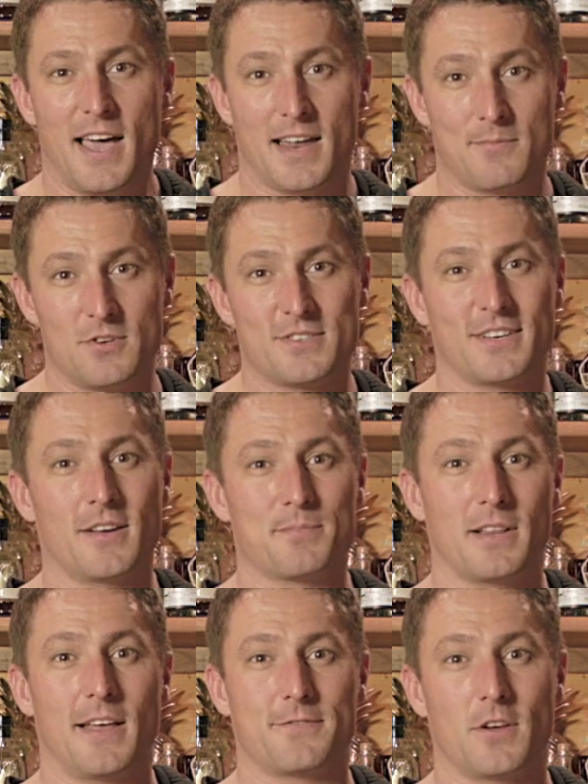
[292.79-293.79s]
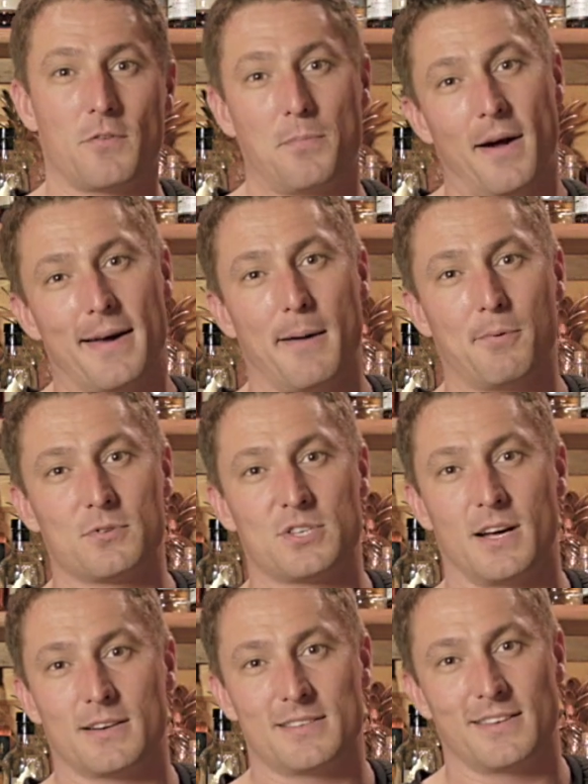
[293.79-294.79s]
and I'm using up the leftover pineapple
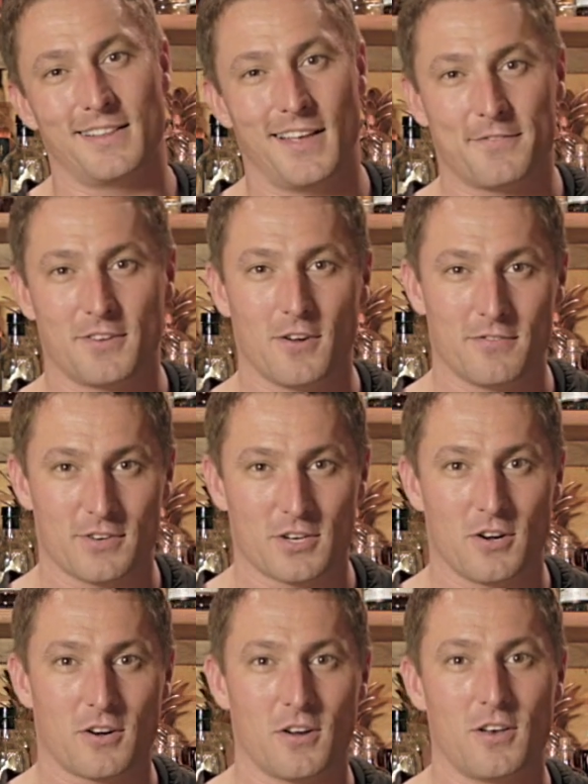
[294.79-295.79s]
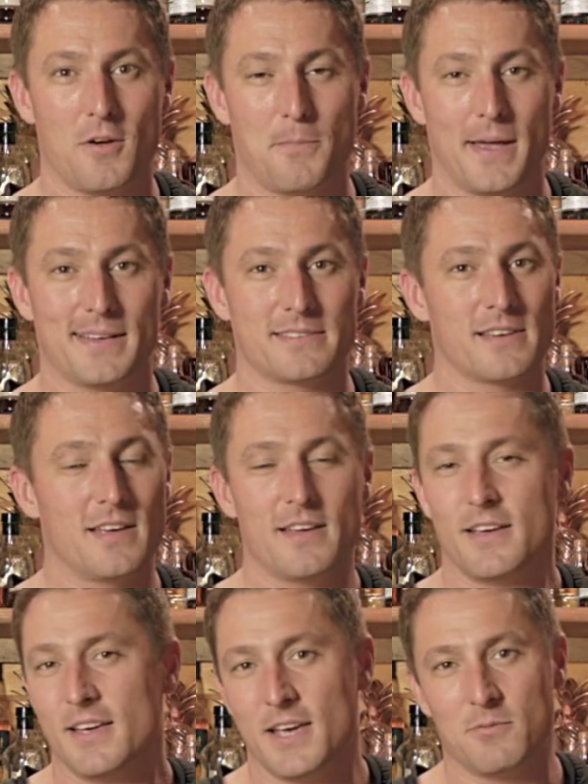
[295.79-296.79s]
chunks and the leftover Coco Lopez.
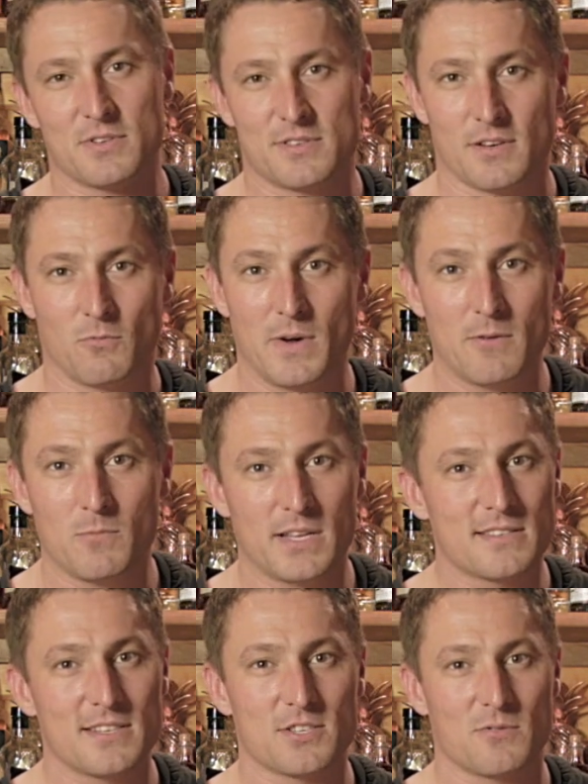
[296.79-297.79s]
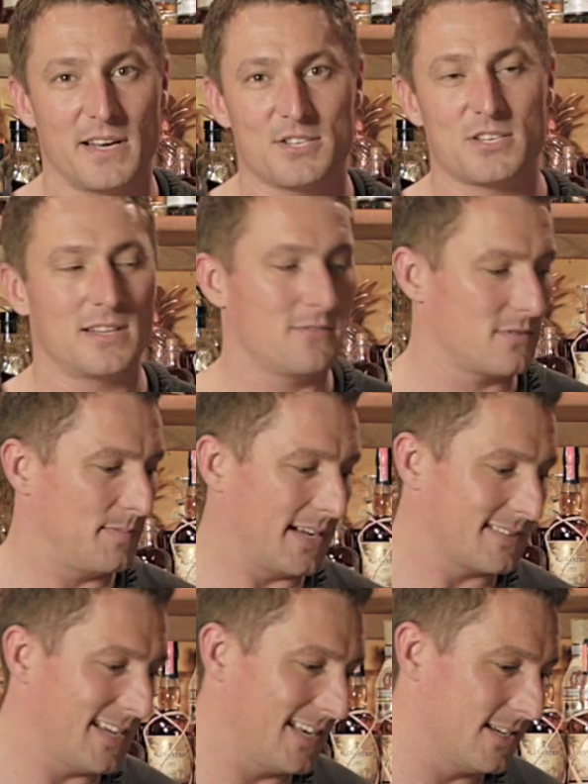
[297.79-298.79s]
It was a win-win situation. That was
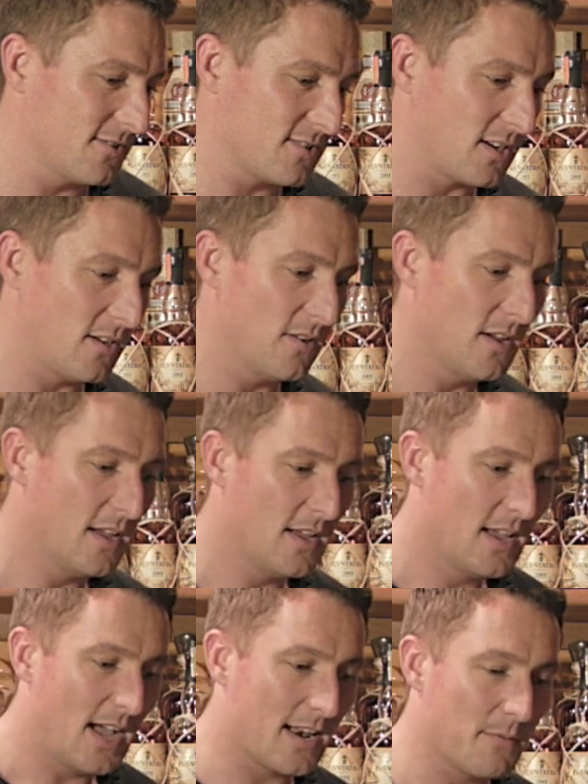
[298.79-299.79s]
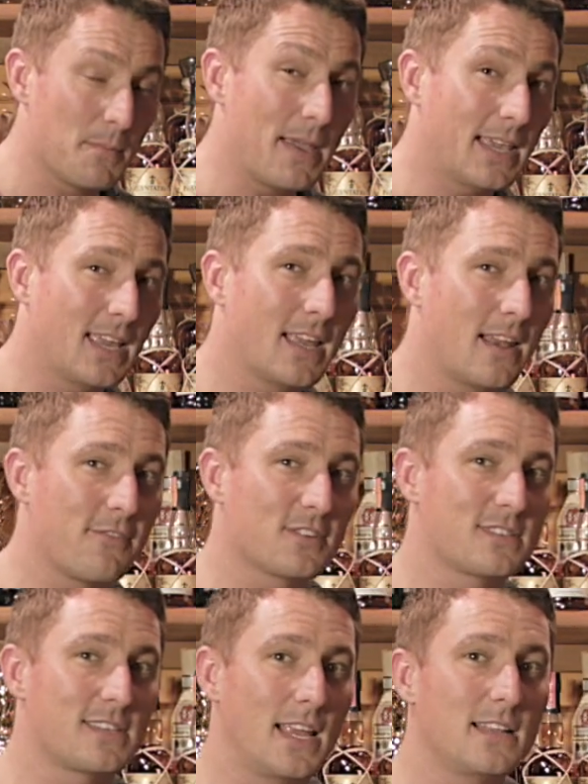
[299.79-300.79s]
about 10 years ago. And I've been making it ever
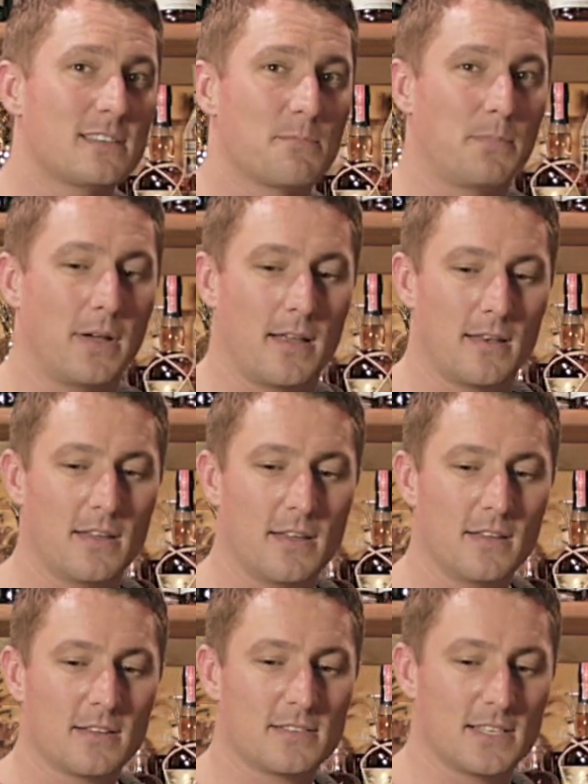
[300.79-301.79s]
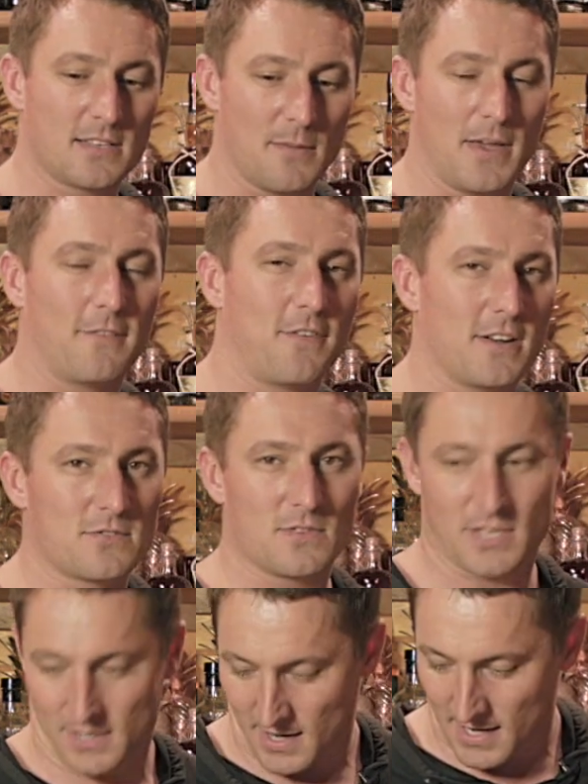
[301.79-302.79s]
since, but since I made friends
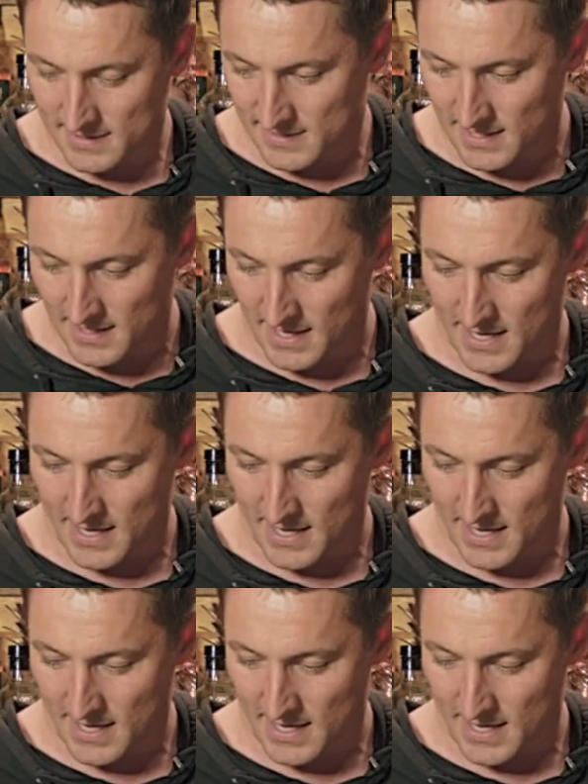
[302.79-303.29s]
with the guys at